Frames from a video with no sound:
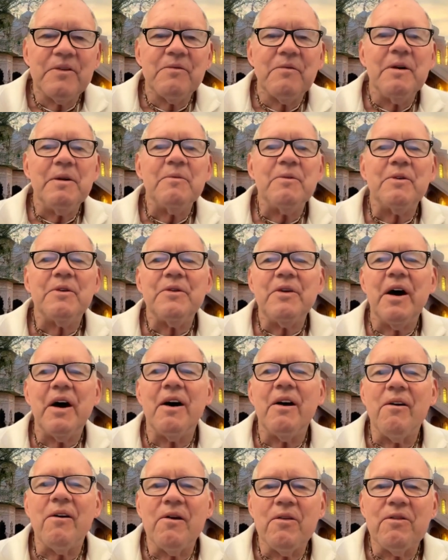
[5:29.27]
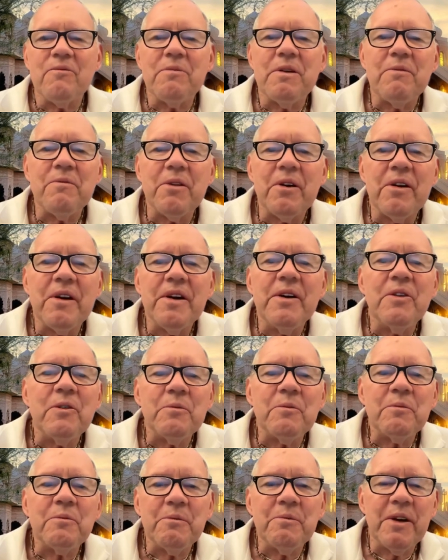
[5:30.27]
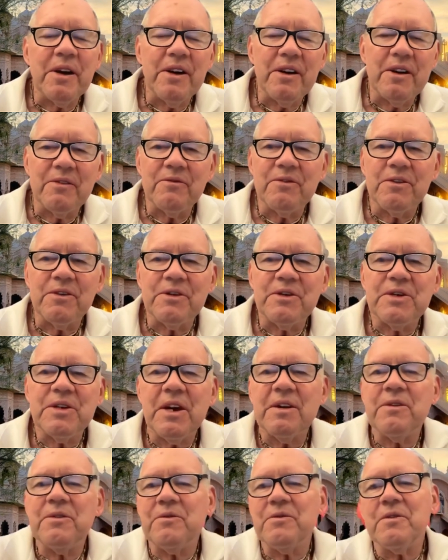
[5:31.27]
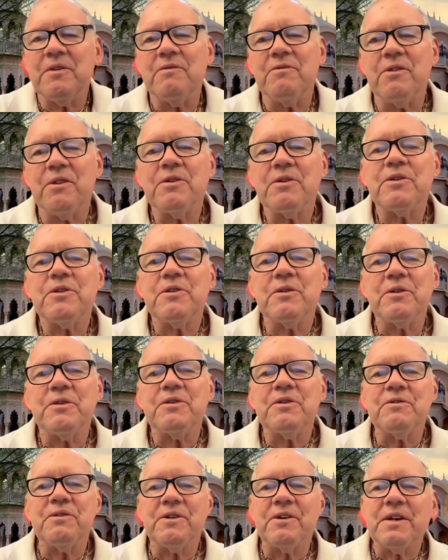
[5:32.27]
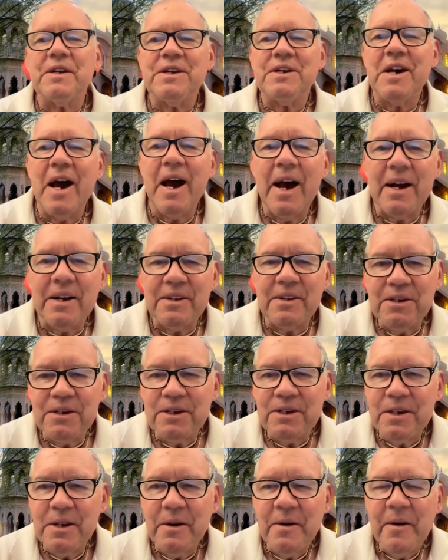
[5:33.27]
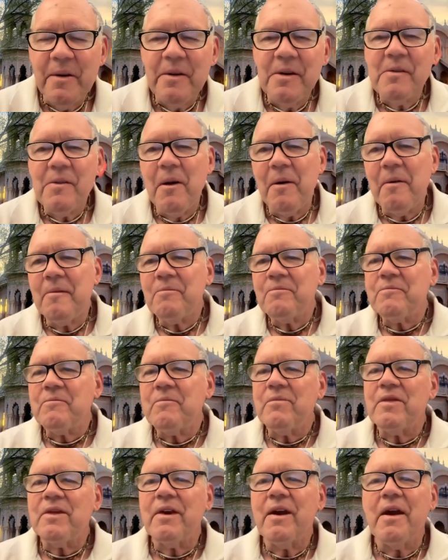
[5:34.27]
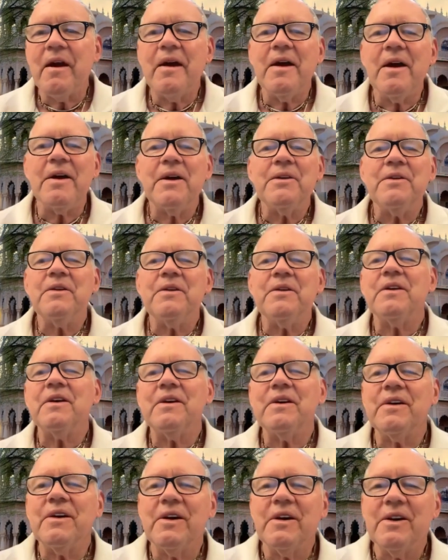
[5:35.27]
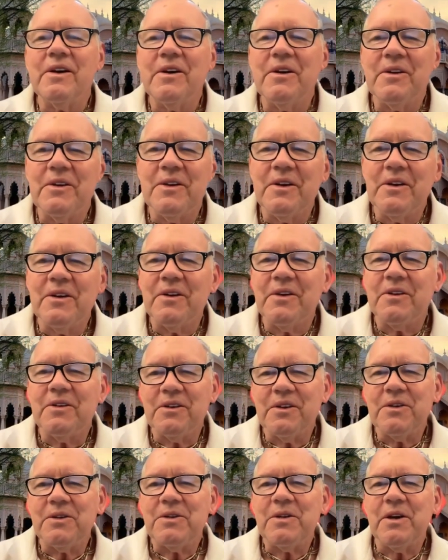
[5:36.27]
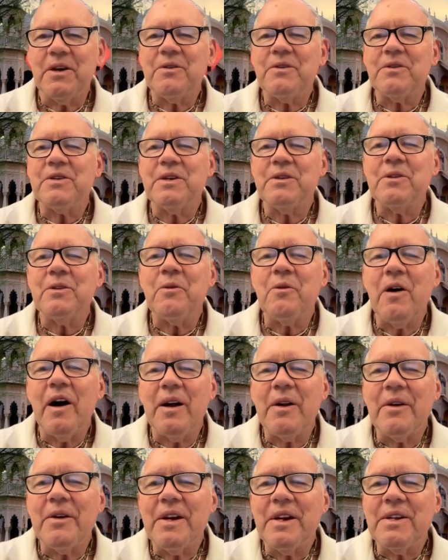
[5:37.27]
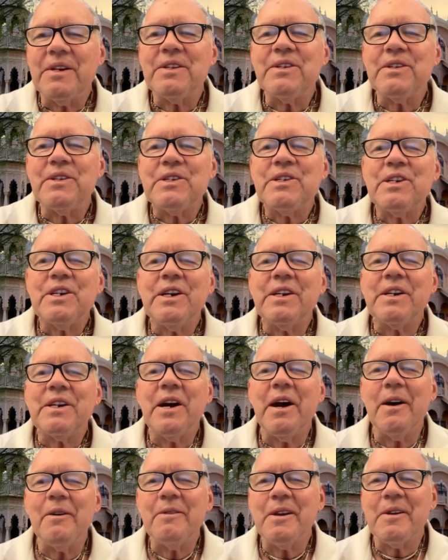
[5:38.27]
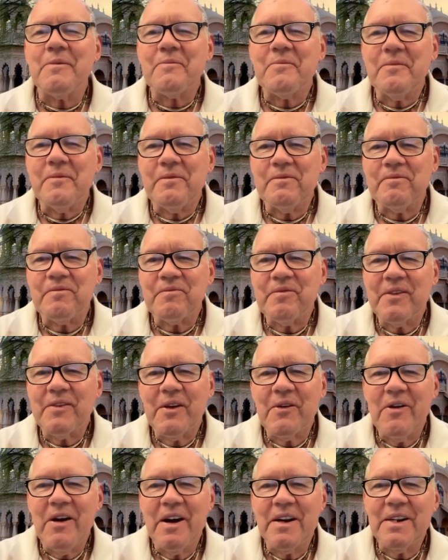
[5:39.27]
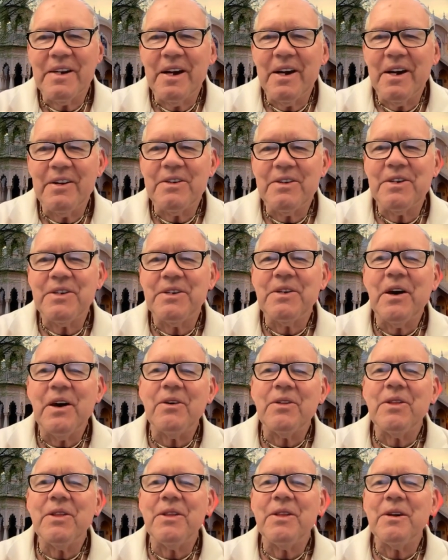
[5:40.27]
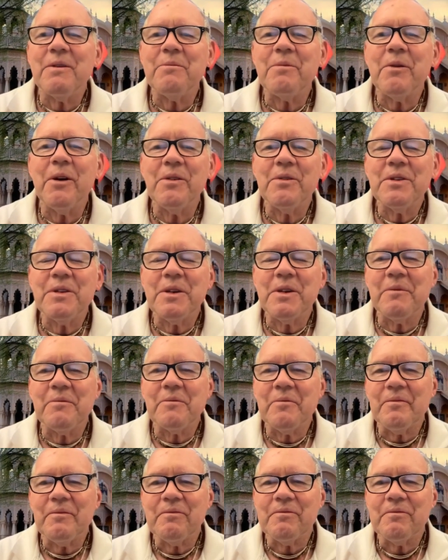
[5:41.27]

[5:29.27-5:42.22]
People are ill prepared for sudden reversals, for attacks. Gajendra is in the water. He didn't see it coming. Crocodiles stealthily approached him